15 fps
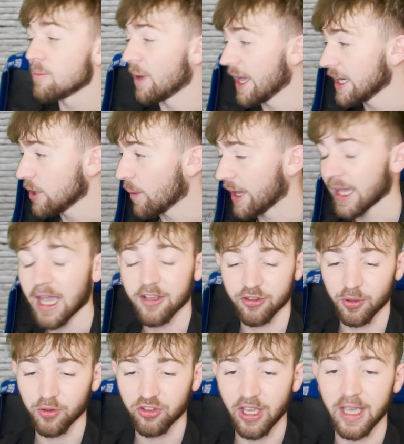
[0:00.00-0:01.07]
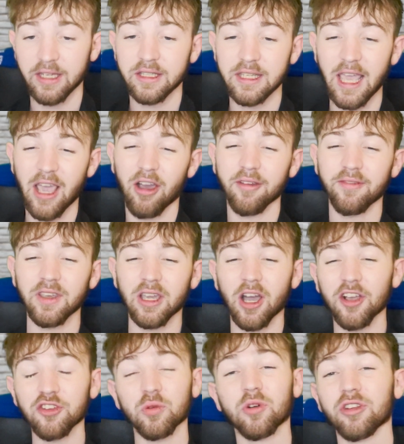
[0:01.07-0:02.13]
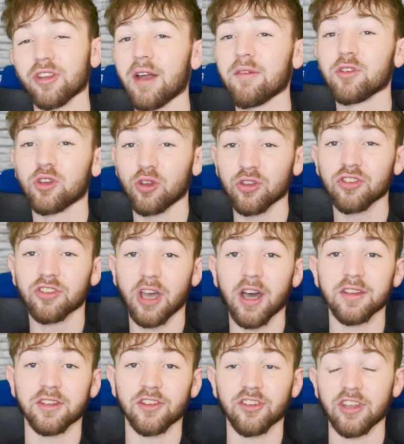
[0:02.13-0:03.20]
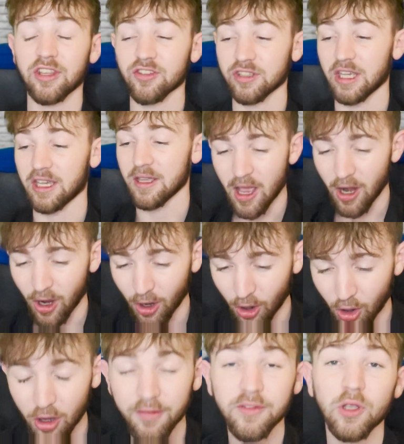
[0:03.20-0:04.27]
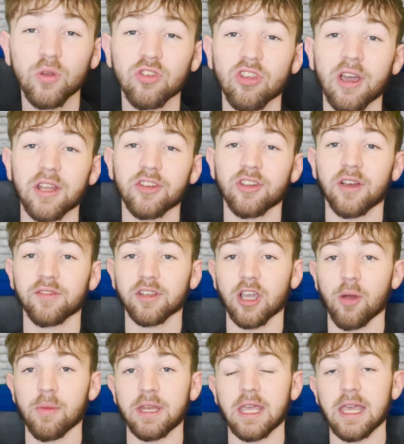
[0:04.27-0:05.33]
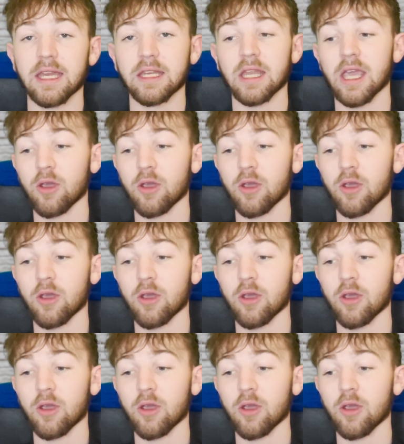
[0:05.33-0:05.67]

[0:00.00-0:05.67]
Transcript: But anyway, as I was saying, yeah, I think Arsenal are going to have a good start to the season here. A lot of new signings after coming in.